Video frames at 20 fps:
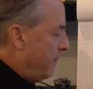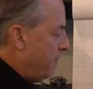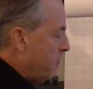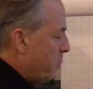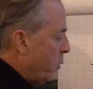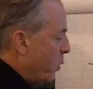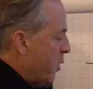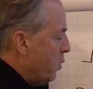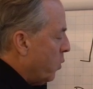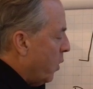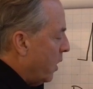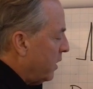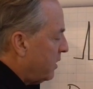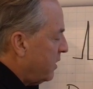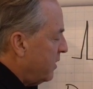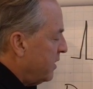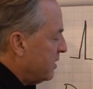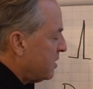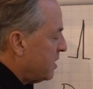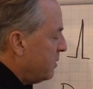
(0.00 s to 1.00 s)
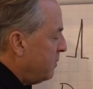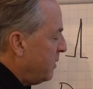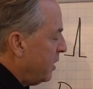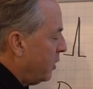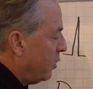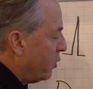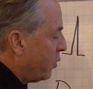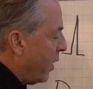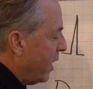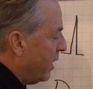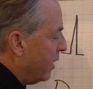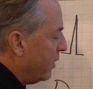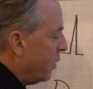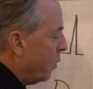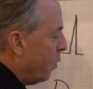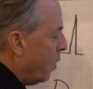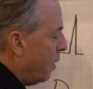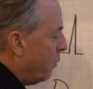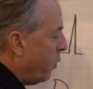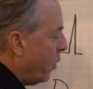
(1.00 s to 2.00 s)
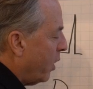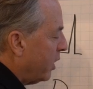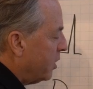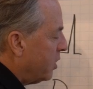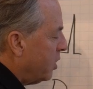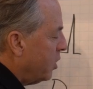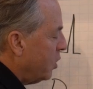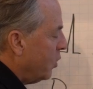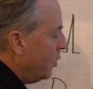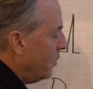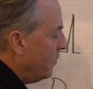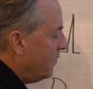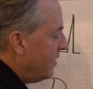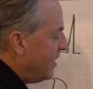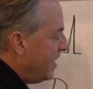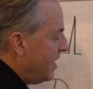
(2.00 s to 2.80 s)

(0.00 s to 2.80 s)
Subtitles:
We want this to be greater than 1.2.